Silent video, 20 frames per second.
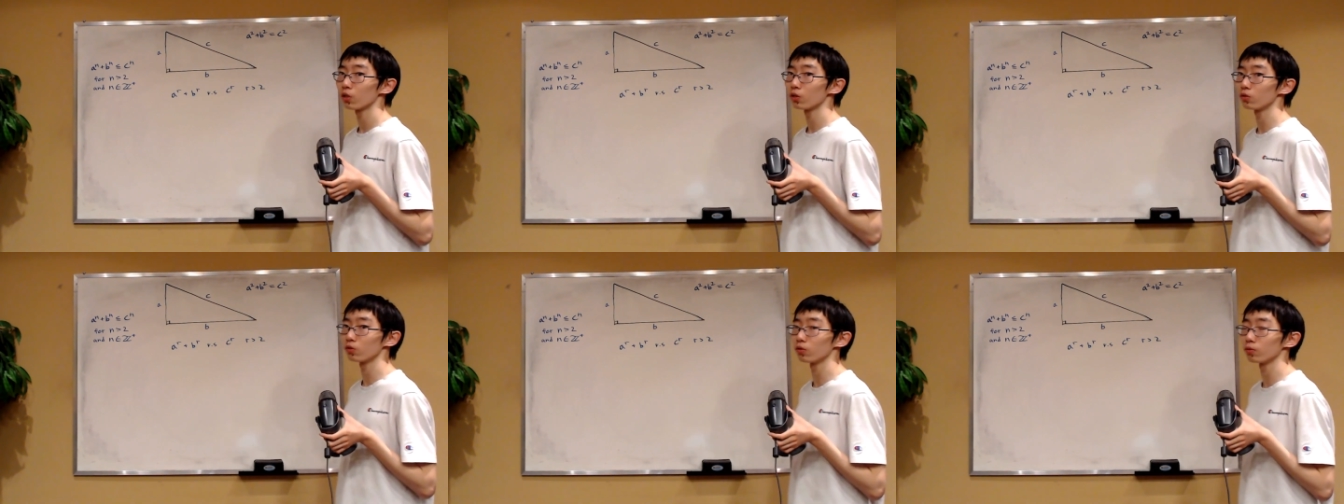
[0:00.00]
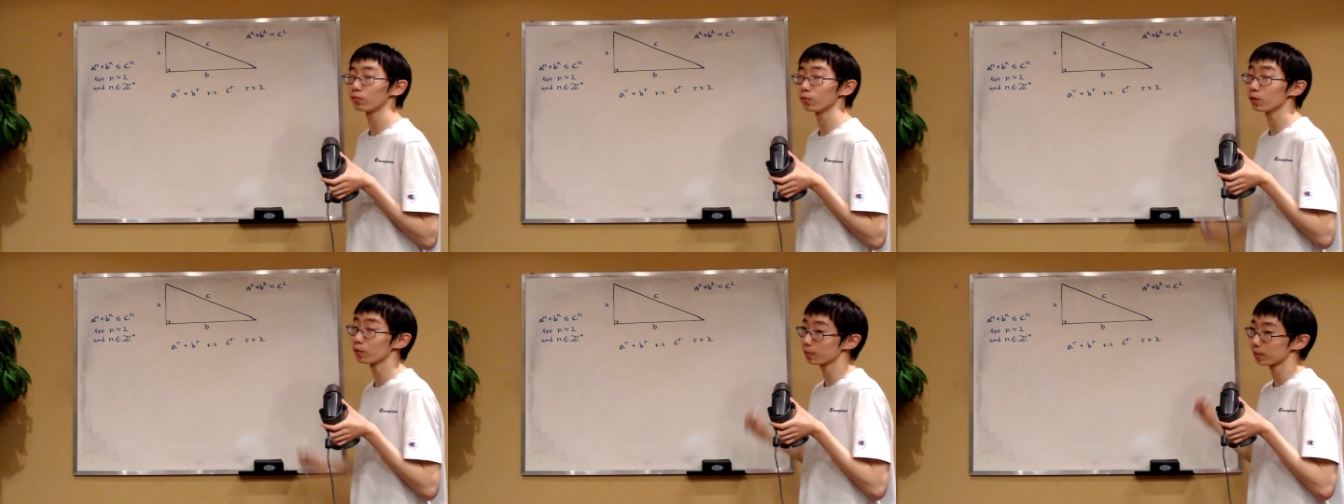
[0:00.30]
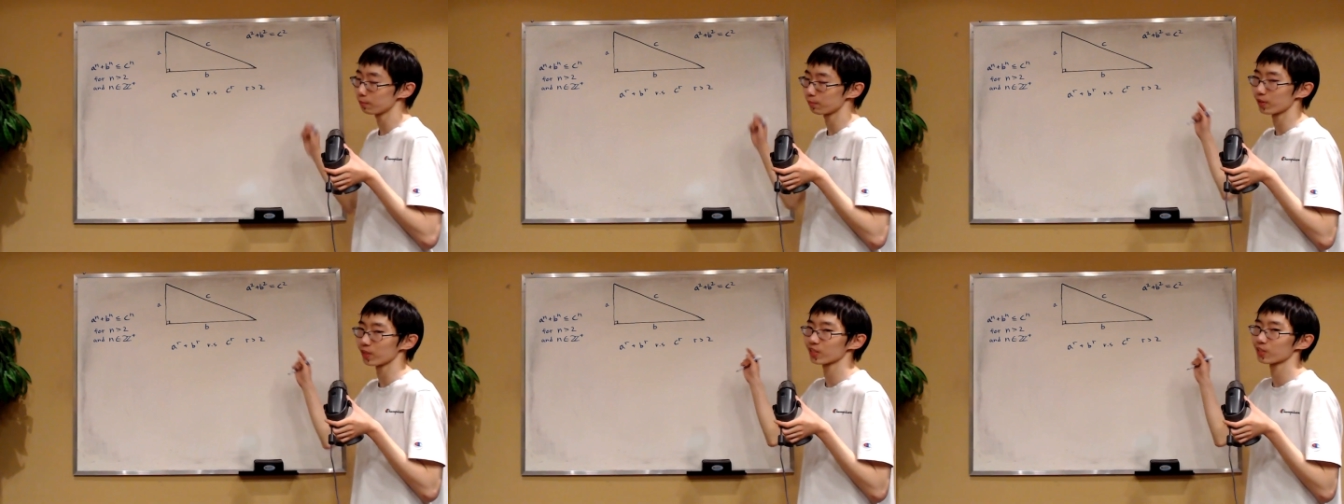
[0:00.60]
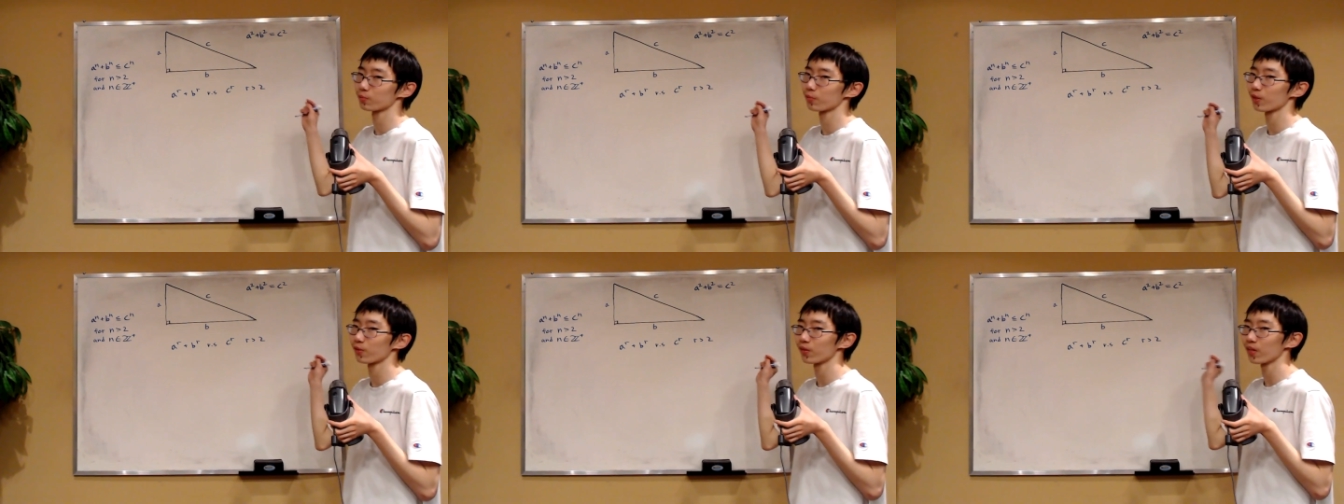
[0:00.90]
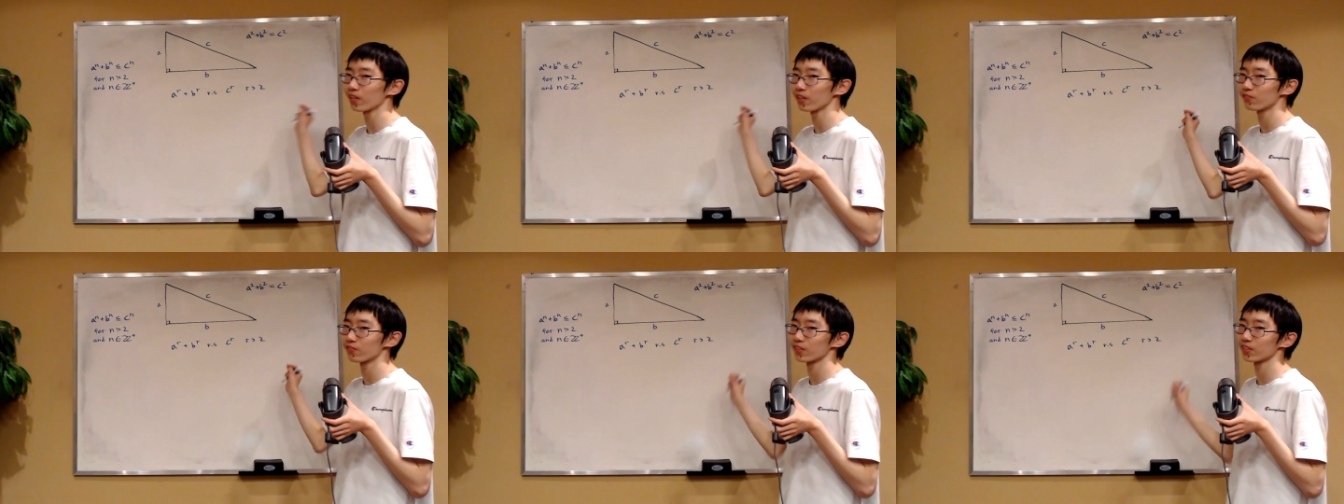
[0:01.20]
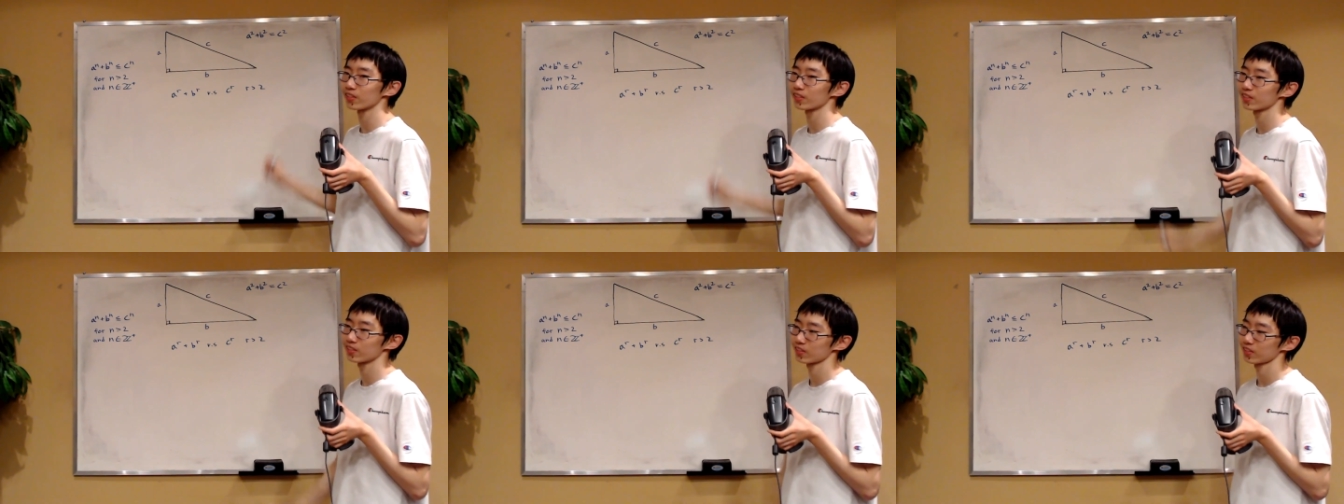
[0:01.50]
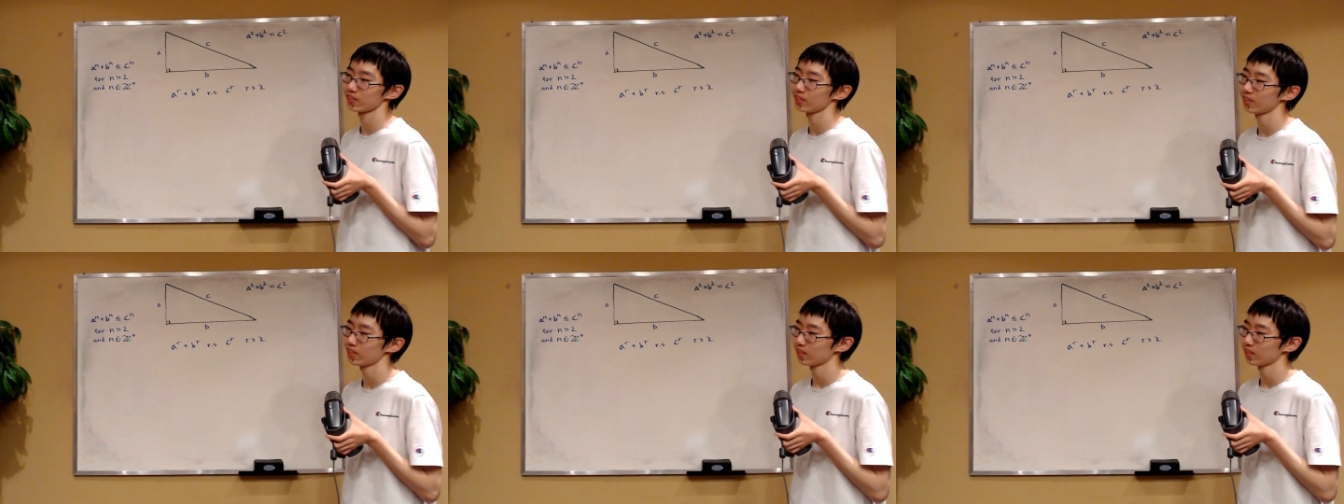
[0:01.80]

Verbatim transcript: will, will be much more relevant?